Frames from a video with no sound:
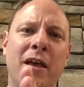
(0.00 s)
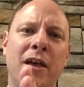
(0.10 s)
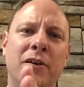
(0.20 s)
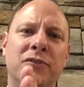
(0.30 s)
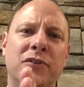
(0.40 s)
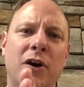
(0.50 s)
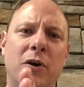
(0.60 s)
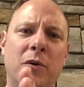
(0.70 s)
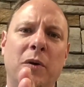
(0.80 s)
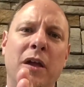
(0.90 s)

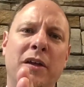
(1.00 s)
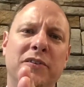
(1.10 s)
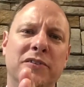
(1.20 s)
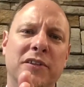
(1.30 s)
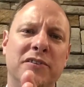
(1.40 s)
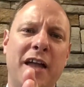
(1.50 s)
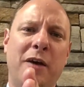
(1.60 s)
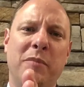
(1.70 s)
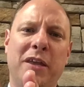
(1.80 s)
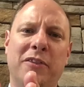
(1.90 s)
So does this now
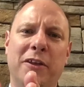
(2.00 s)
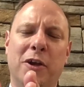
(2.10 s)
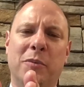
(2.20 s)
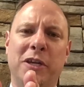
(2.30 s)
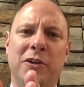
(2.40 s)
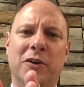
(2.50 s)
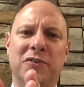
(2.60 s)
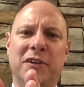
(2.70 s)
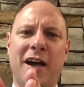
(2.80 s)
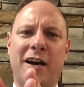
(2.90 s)
mean that nobody who goes
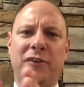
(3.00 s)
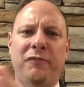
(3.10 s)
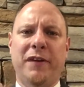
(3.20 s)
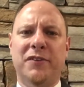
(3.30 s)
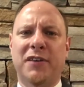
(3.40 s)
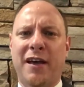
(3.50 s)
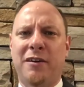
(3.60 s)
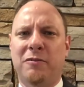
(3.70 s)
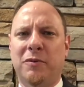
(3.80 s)
to college fails out?